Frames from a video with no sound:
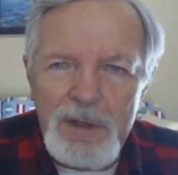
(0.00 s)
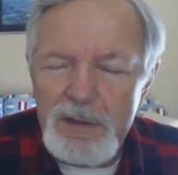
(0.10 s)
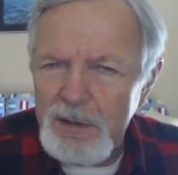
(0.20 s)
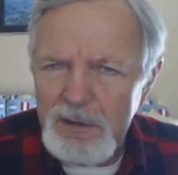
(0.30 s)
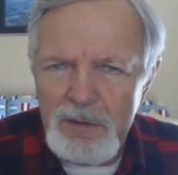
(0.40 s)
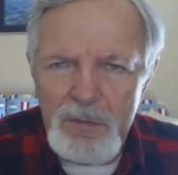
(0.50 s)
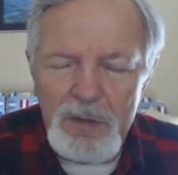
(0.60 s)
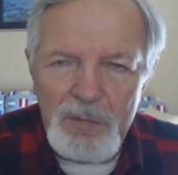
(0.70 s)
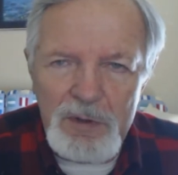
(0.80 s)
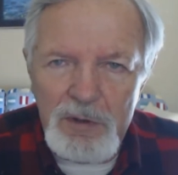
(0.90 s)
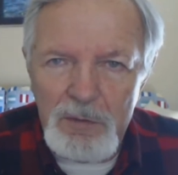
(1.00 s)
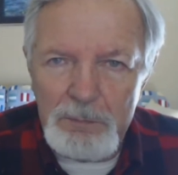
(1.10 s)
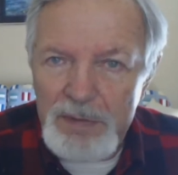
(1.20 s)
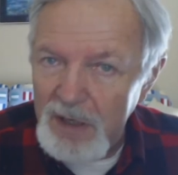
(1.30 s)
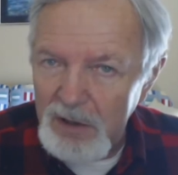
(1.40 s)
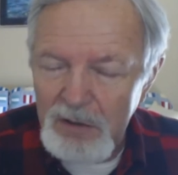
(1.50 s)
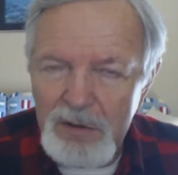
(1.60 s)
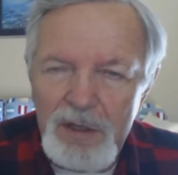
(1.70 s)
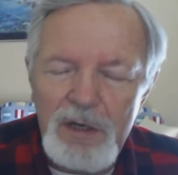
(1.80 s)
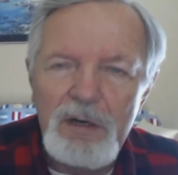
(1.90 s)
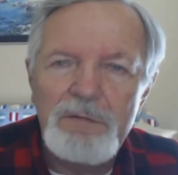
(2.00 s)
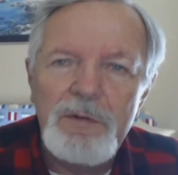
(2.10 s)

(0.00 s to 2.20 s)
I think there may be a little bell on there